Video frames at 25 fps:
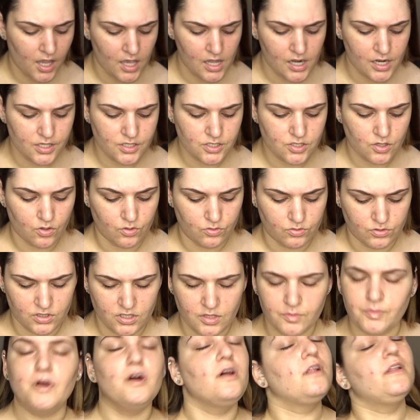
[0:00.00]
and it's
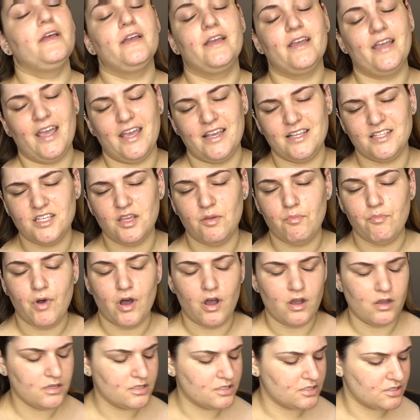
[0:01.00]
only about like 18
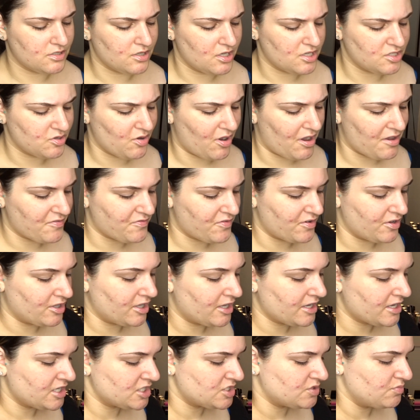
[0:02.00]
bucks, so I feel
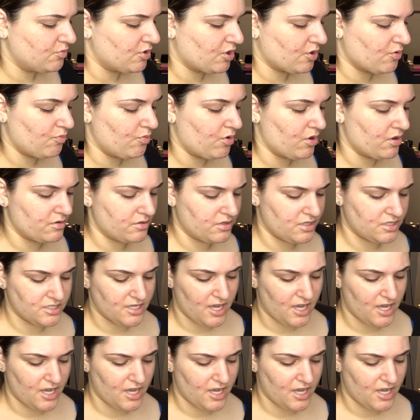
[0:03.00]
like it's more worth the